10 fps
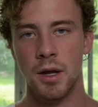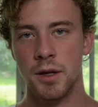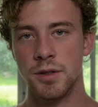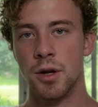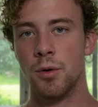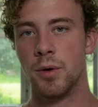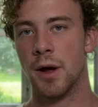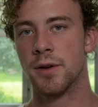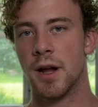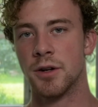So
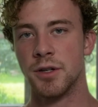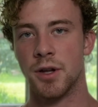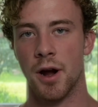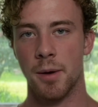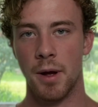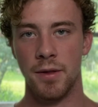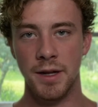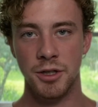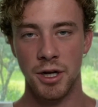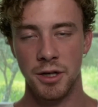now to actually talk about
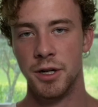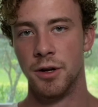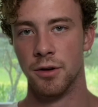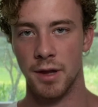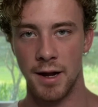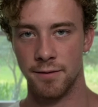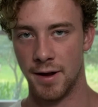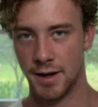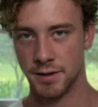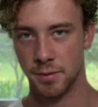the changing your life
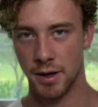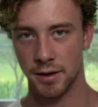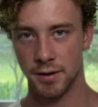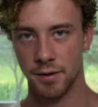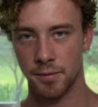aspect.